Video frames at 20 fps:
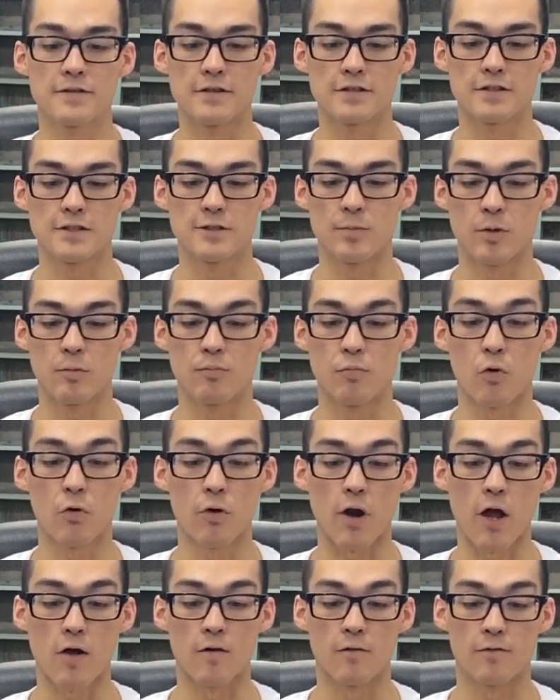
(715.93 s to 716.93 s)
This has been
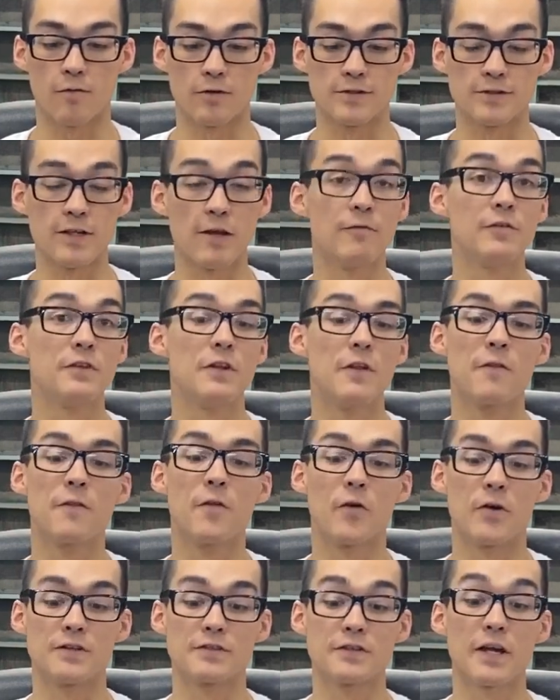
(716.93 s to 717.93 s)
bored out for
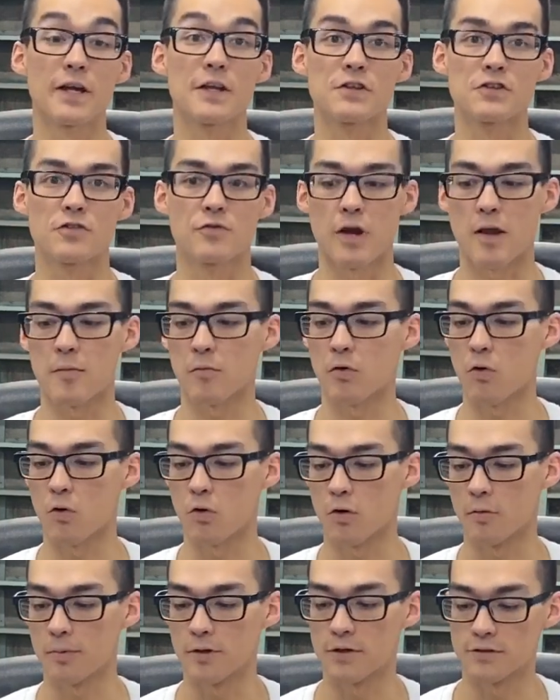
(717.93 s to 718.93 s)
17/32 ram
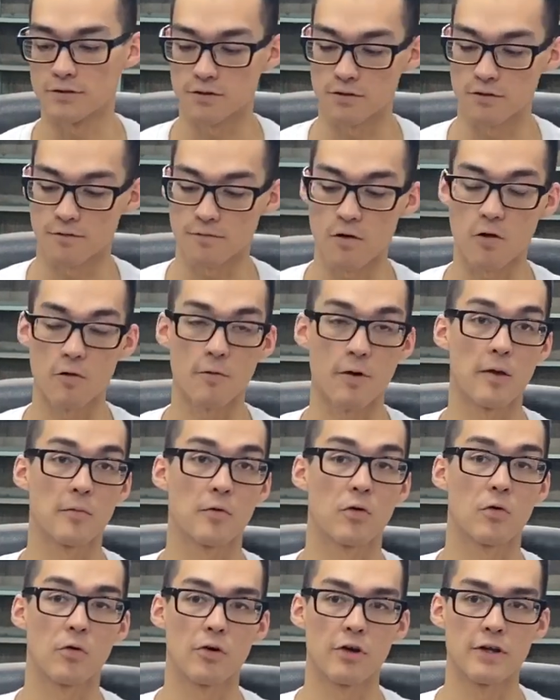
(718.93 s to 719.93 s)
core because the default
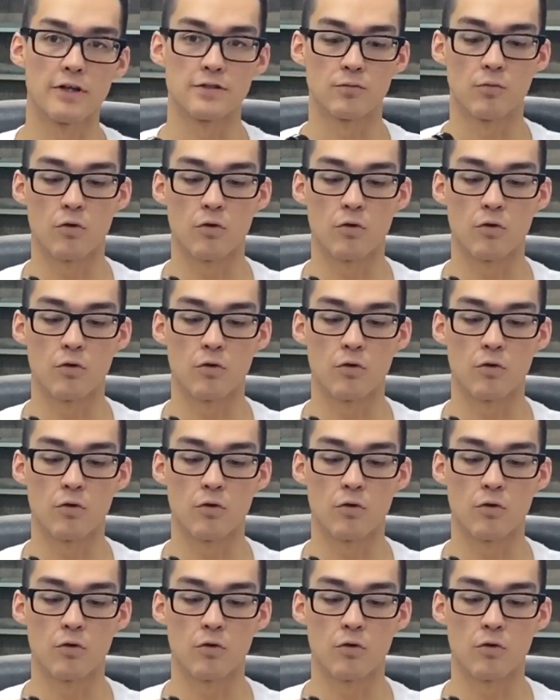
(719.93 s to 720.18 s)
ram core is